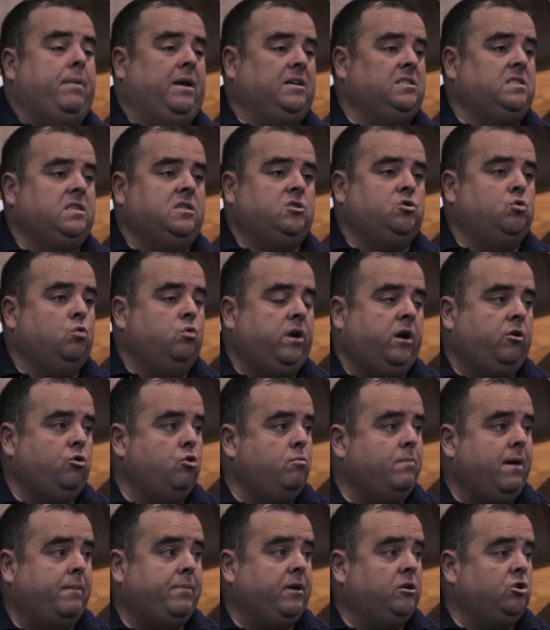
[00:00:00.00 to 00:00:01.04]
business owner
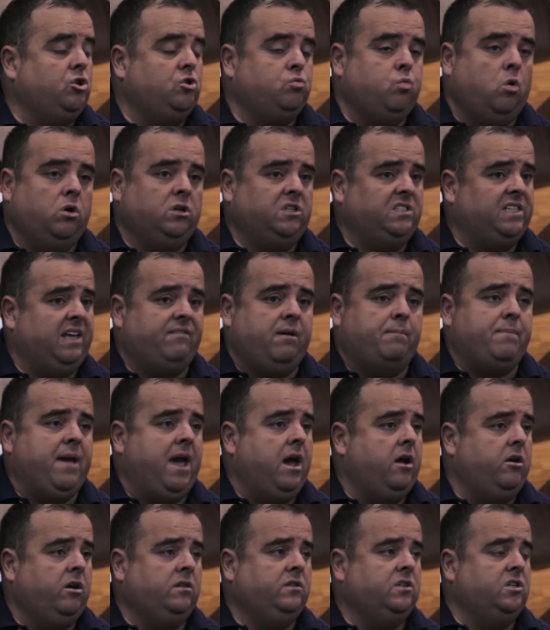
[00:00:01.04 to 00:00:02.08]
who maybe just wants to have a
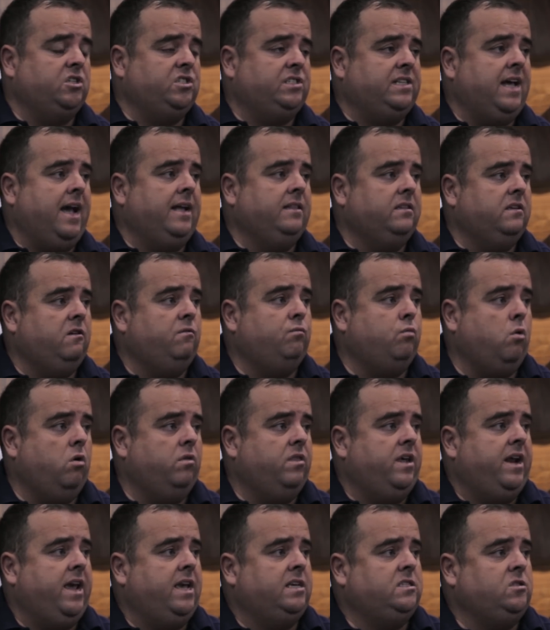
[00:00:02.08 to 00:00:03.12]
better understanding of what
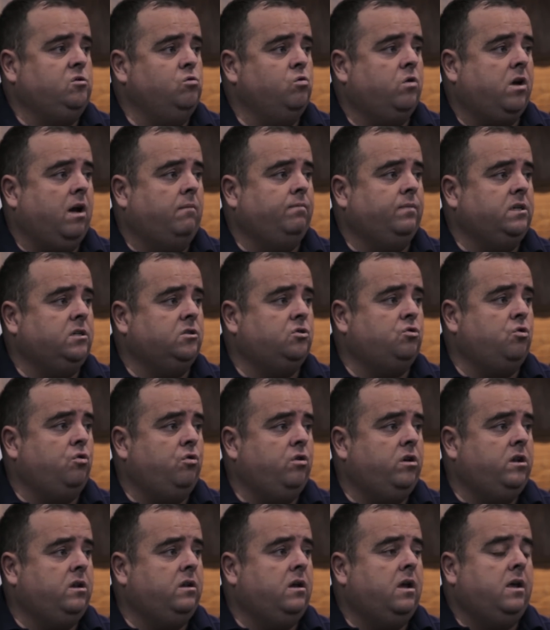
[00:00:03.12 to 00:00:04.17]
their SEO company is
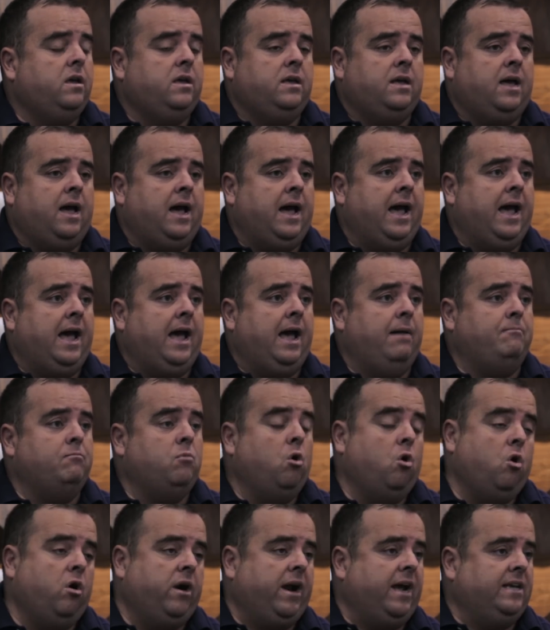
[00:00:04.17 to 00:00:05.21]
doing,
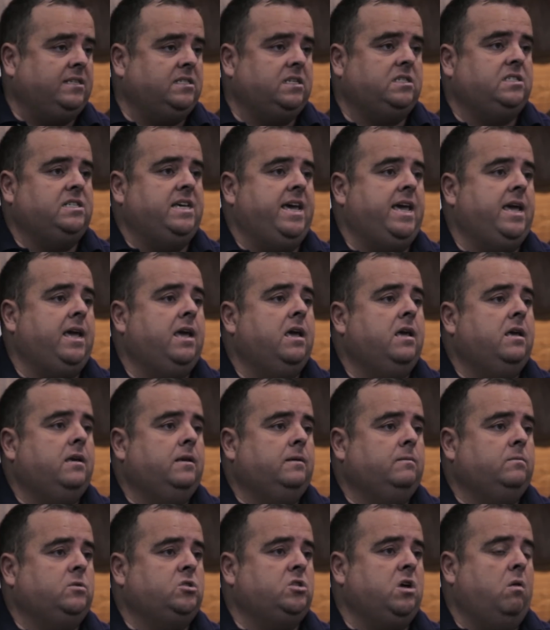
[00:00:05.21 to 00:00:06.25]
or, as I say,
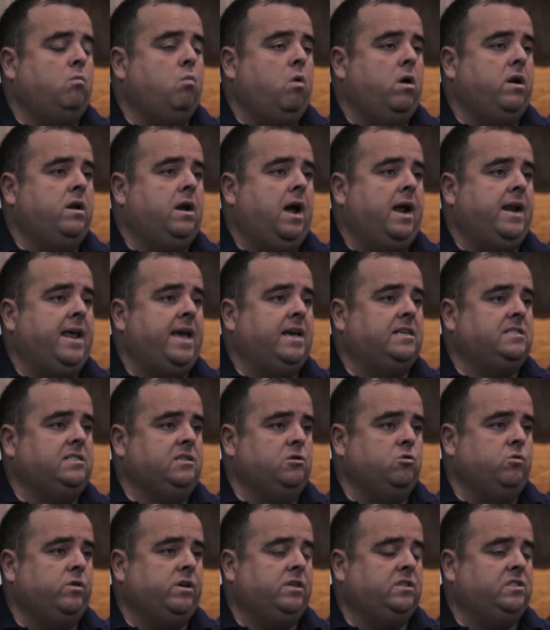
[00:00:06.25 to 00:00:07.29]
someone, an
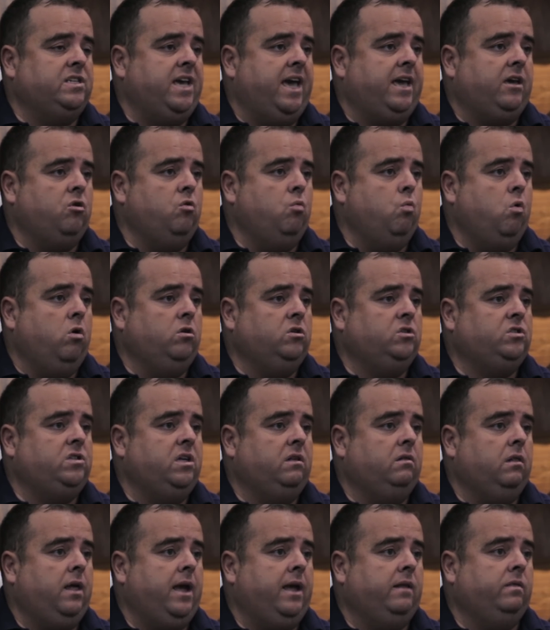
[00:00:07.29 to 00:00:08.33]
SEO exec who wants
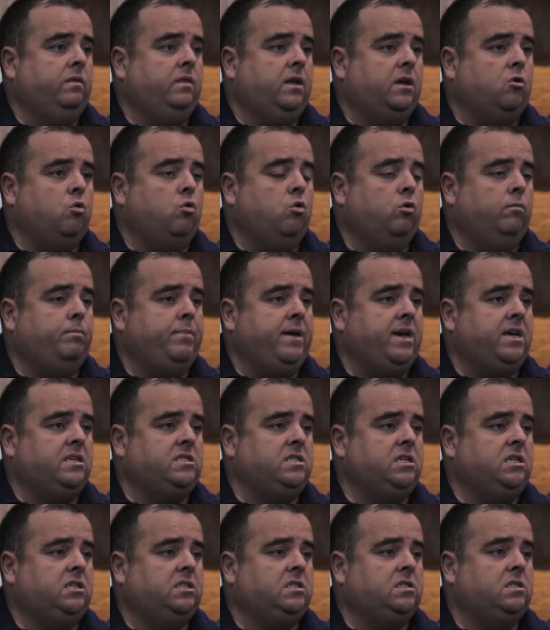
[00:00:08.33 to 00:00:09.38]
to learn the core
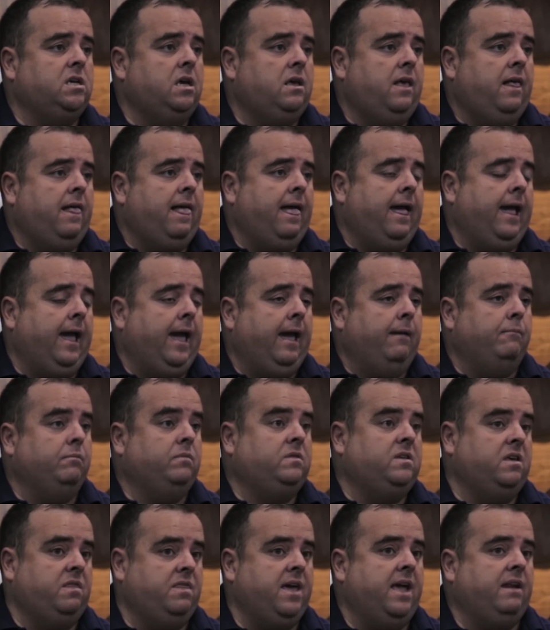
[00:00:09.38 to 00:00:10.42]
basics
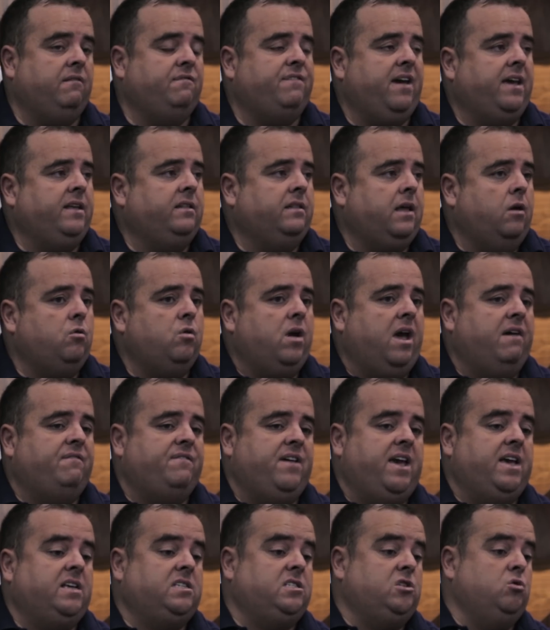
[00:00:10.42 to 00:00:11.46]
to then find out if
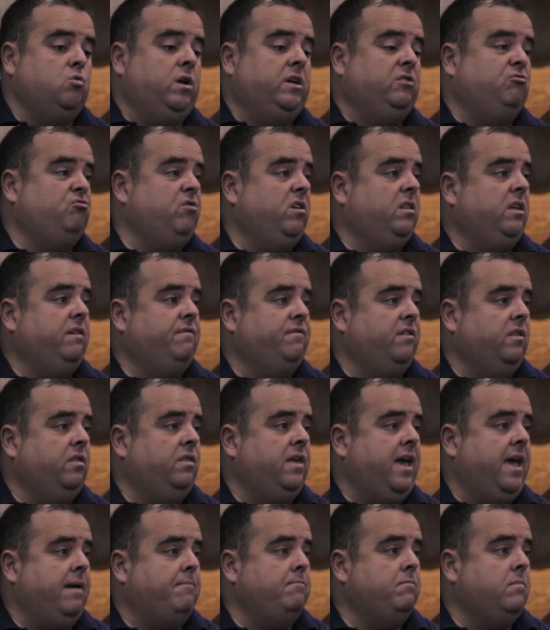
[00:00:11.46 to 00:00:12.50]
SEO is really for
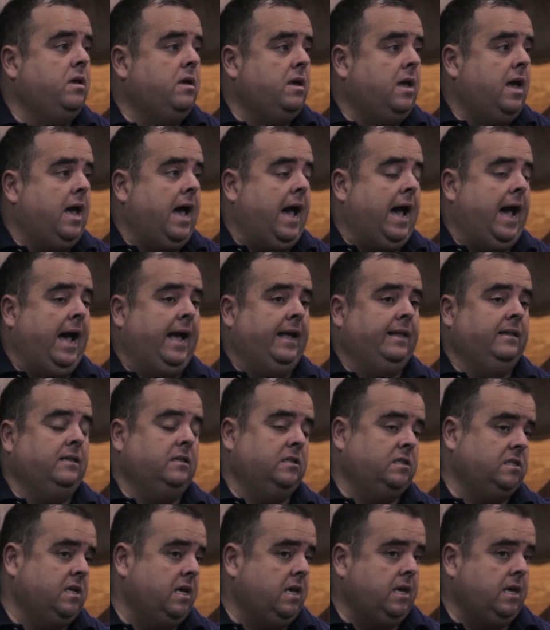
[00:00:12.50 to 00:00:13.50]
them. And